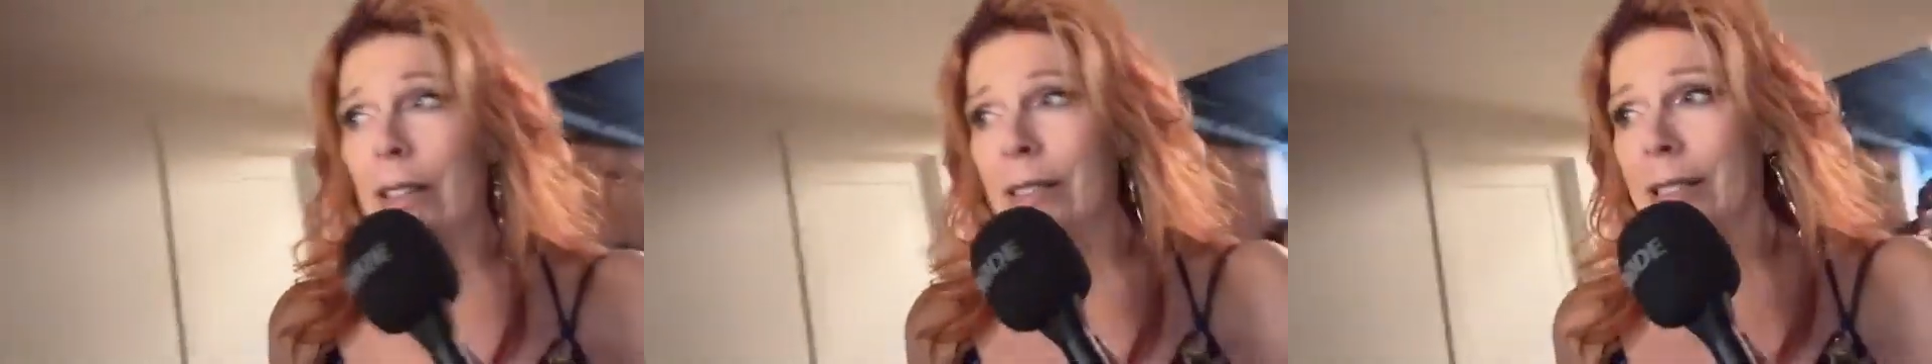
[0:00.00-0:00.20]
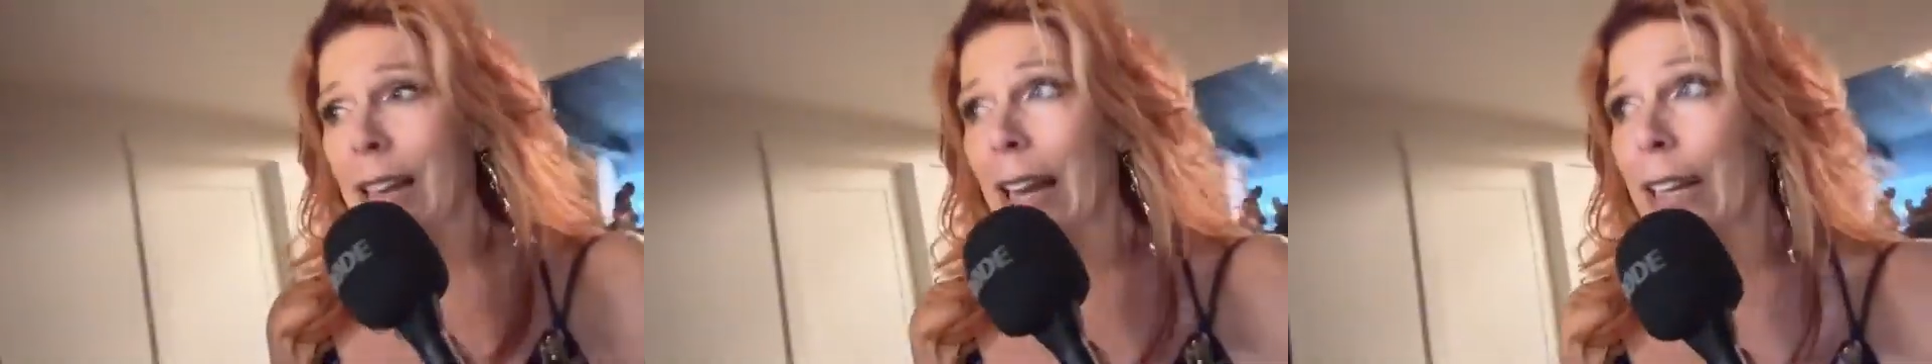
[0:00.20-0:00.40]

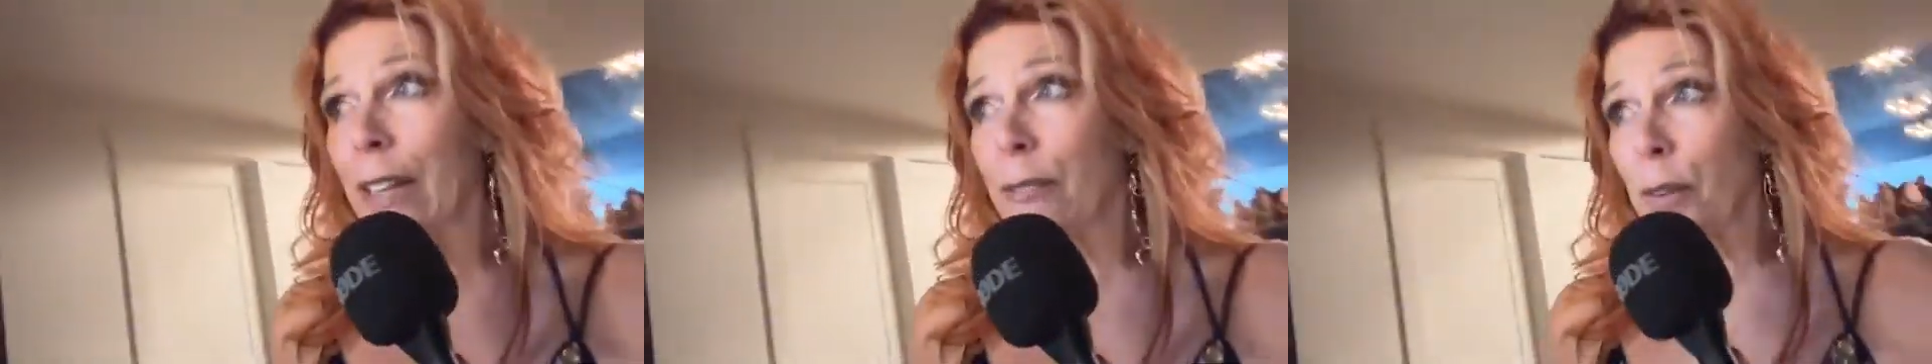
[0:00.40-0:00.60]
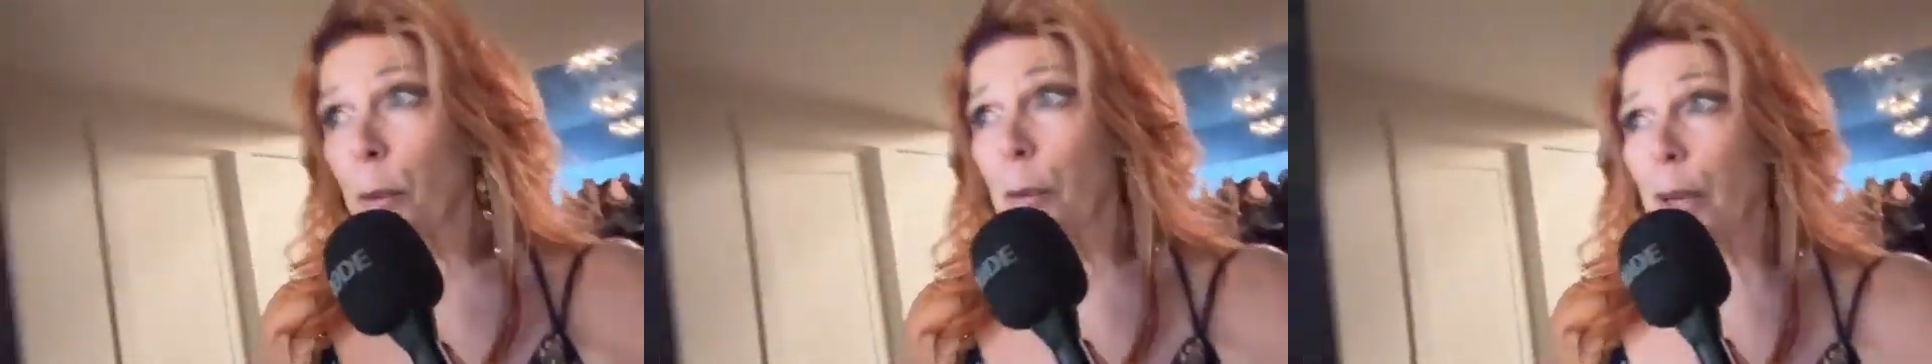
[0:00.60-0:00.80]

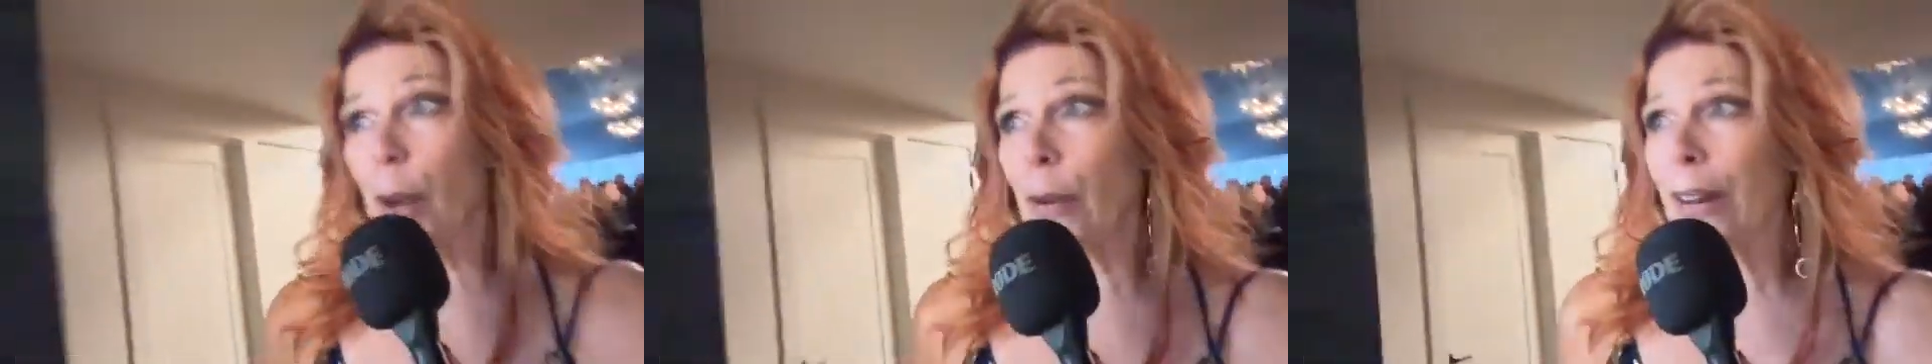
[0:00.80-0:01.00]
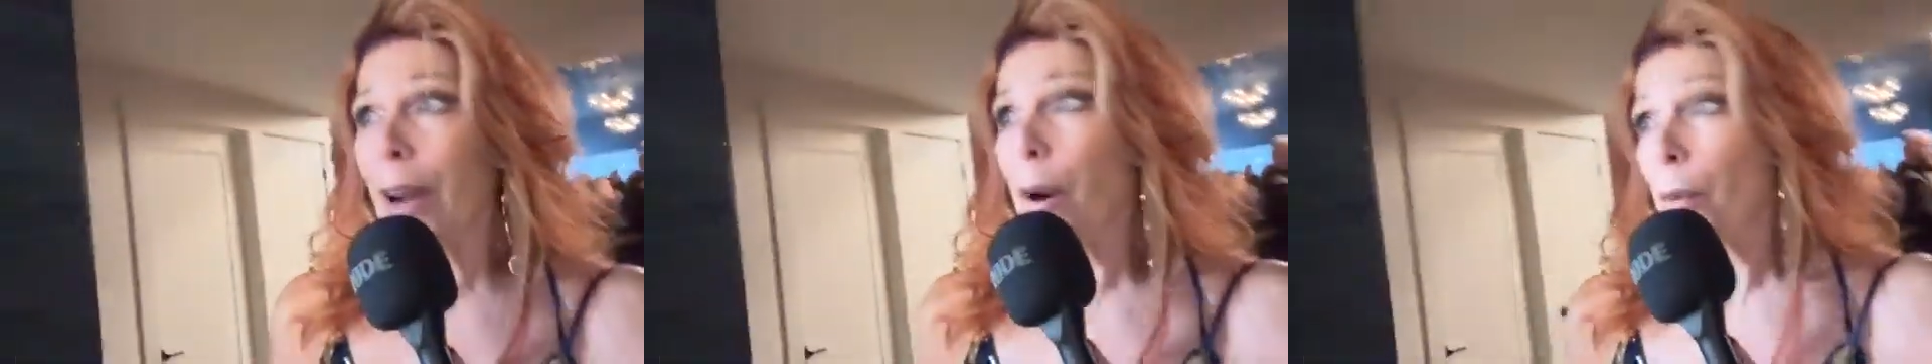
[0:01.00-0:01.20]
exciting for
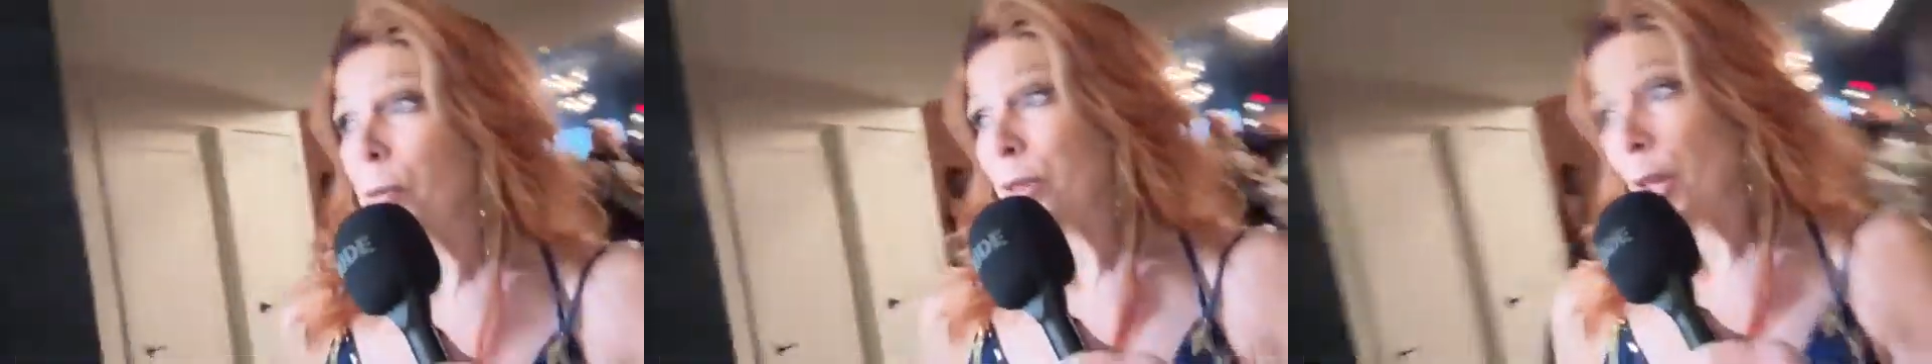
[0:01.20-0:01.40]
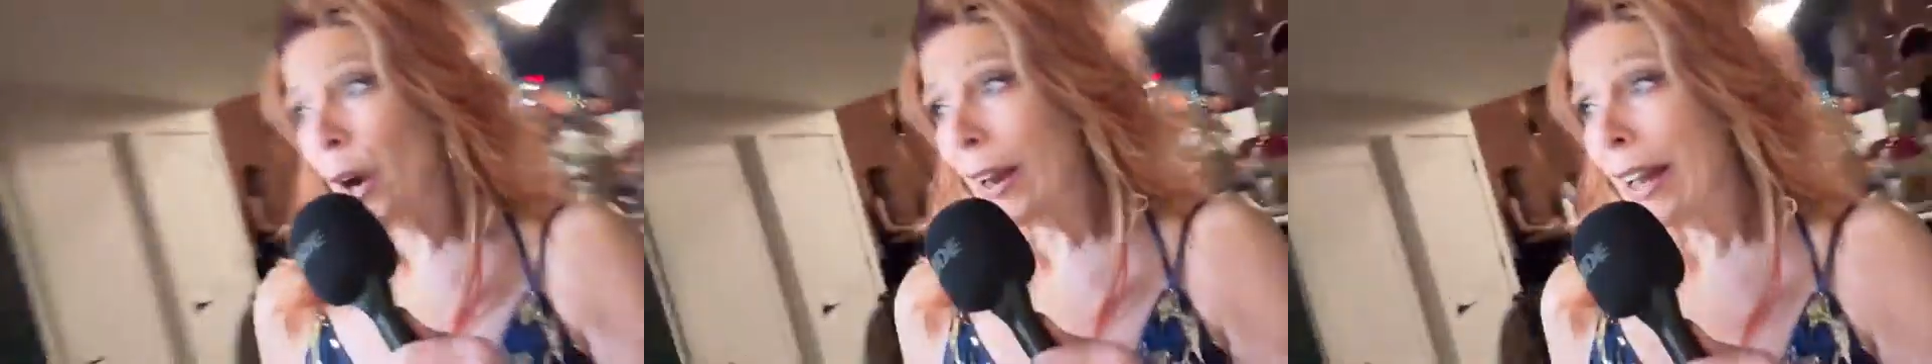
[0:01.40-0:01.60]
Winona. Oh,
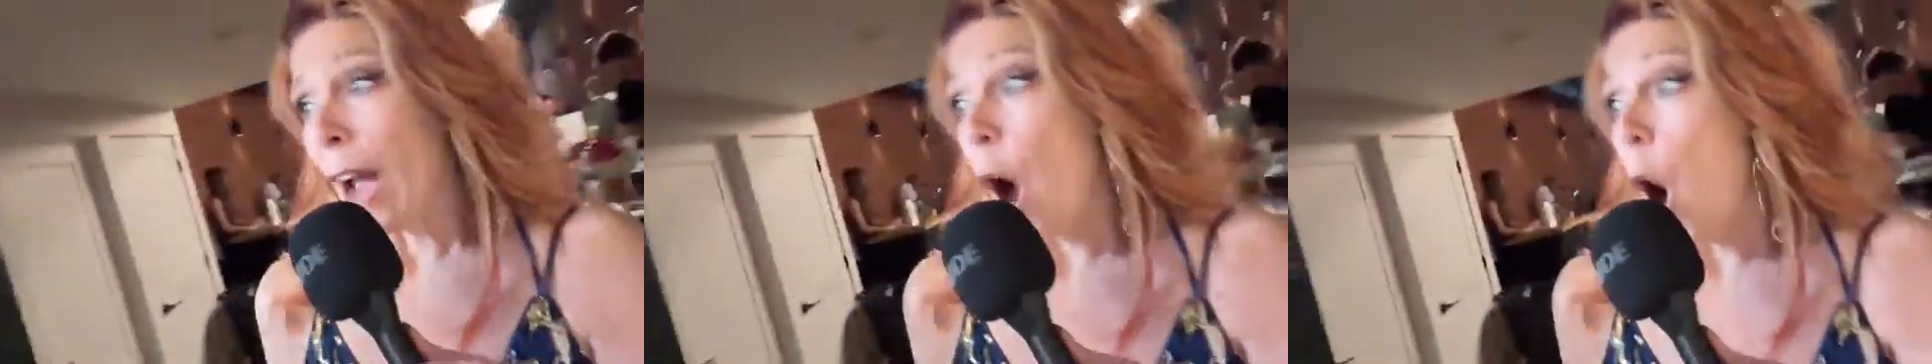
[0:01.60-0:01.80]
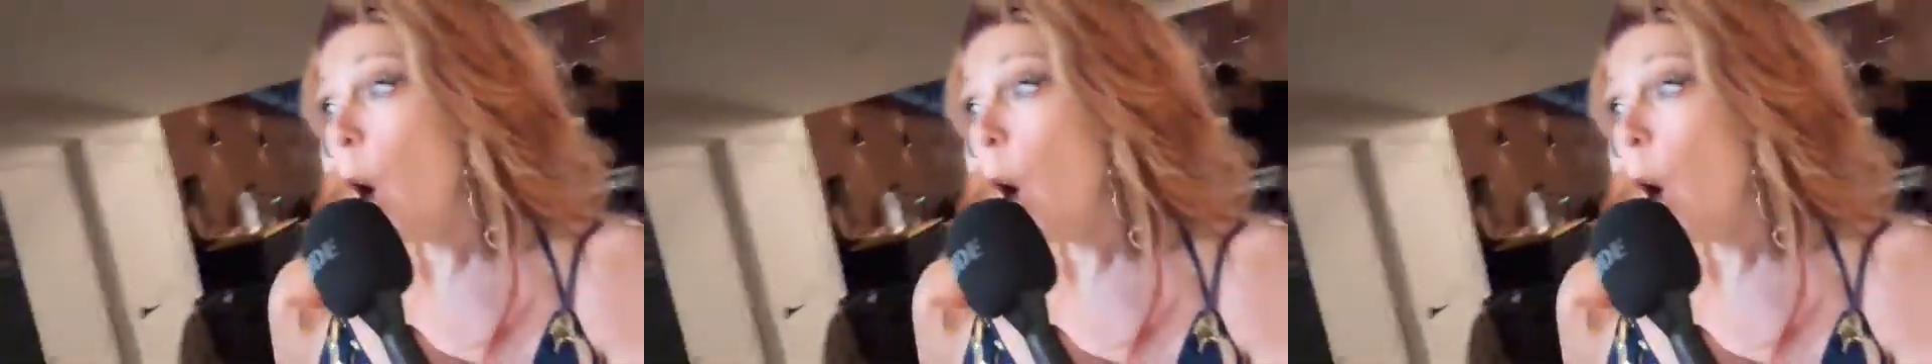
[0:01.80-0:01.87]
sorry.